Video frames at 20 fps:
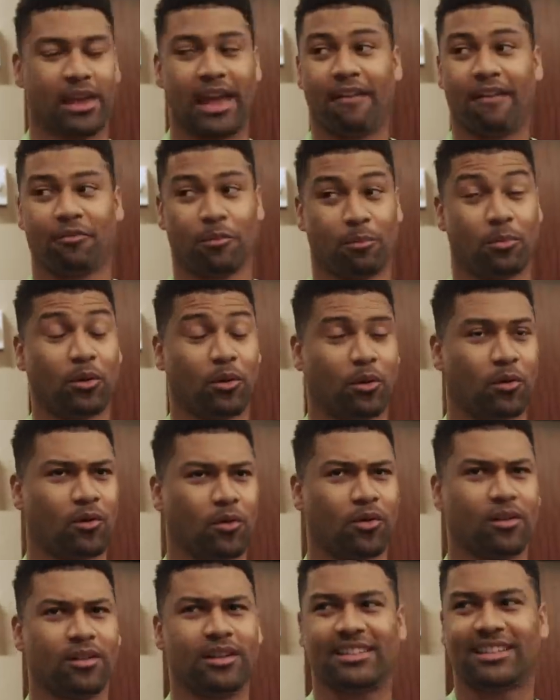have a
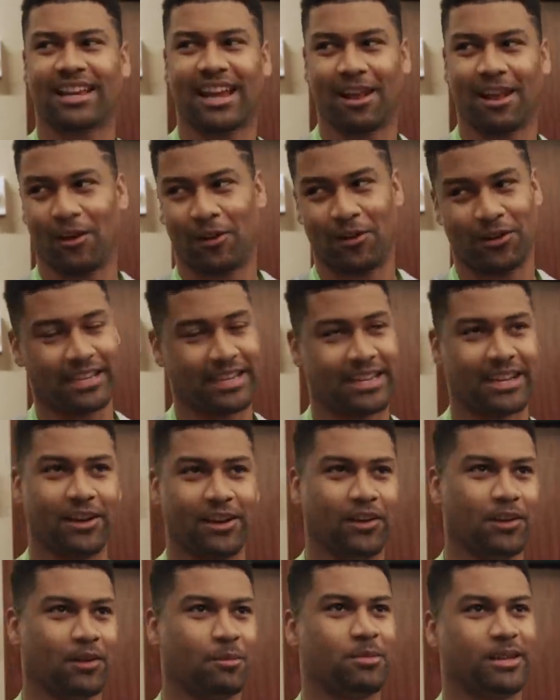bullhorn. It's kind of hard to
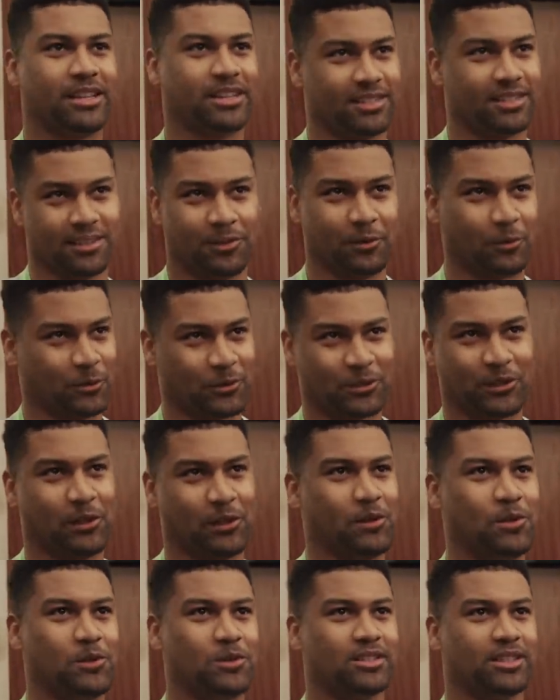hear because the door's
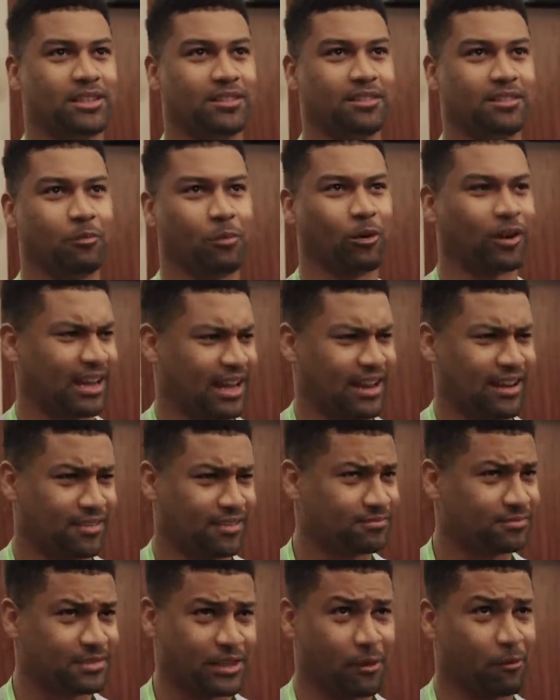closed and we're kind
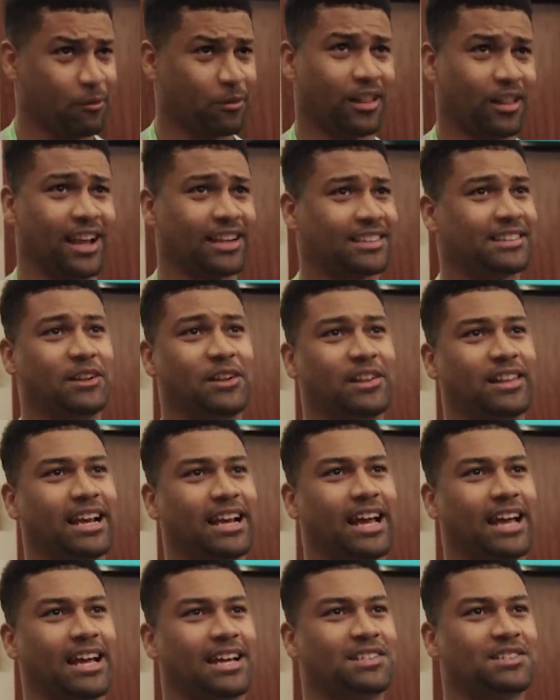of, you know, we're locked in on the
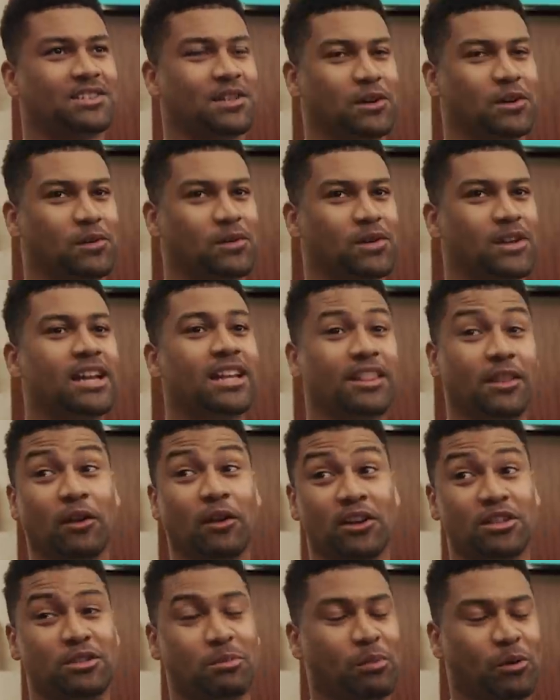guy. So there
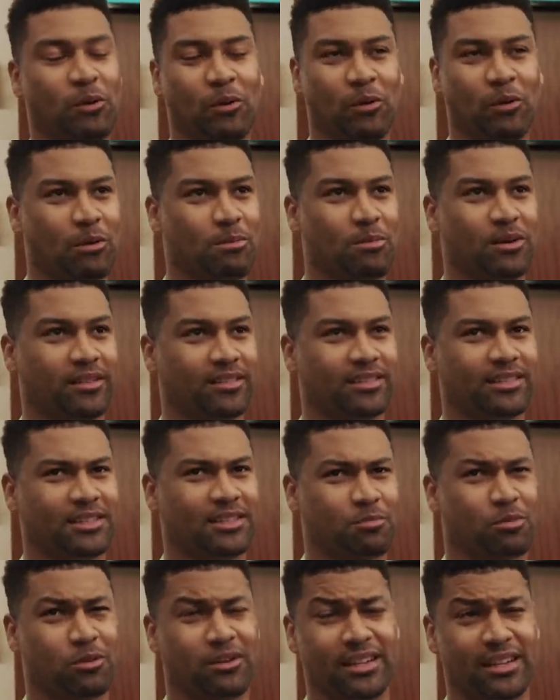is a bullhorn, but it's
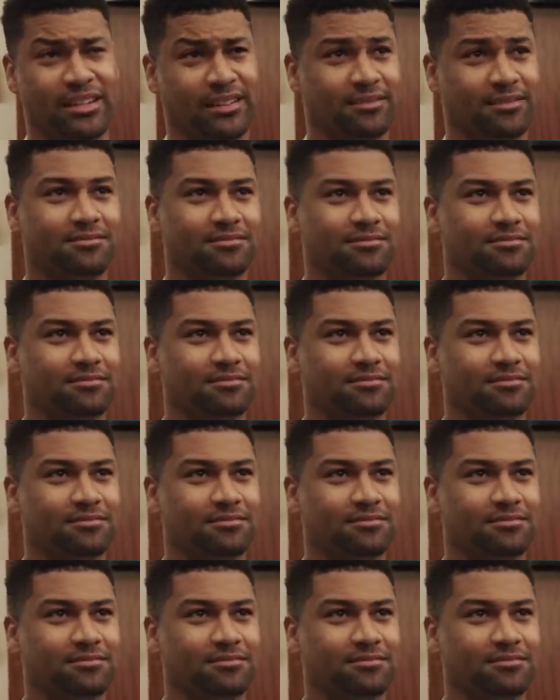pretty